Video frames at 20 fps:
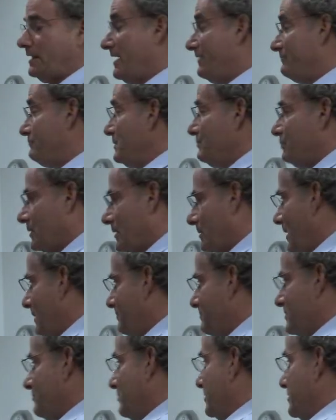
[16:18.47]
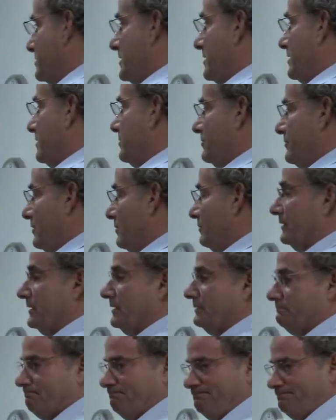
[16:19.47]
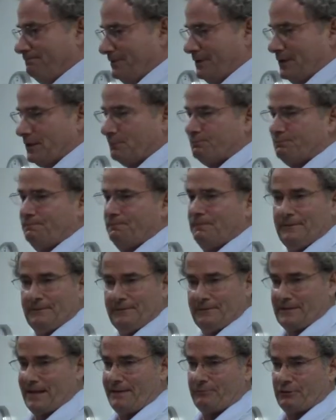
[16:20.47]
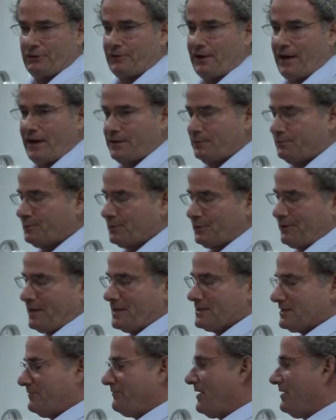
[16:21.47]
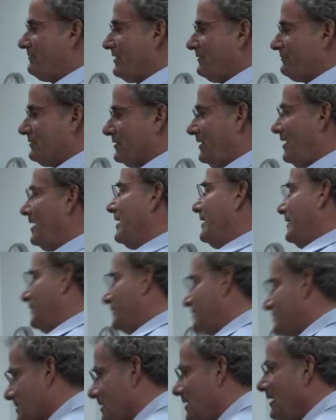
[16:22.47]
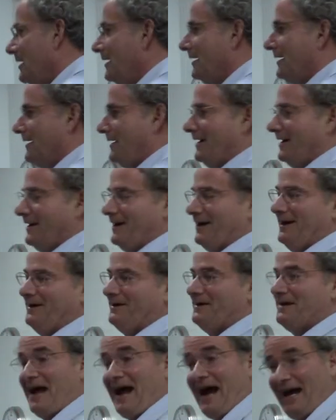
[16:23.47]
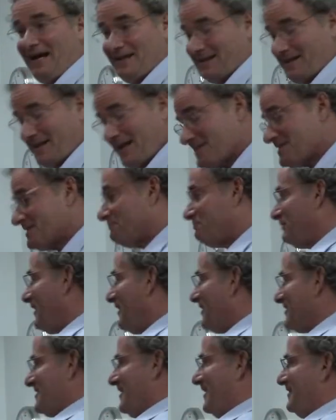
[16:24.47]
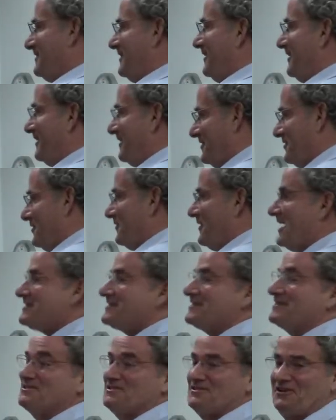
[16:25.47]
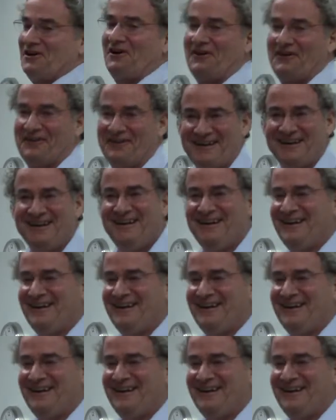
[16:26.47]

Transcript: I have people come up to me and say, you're the only, you know, Democrat or progressive I've ever liked. That's a plus, I think, you know, that's a start.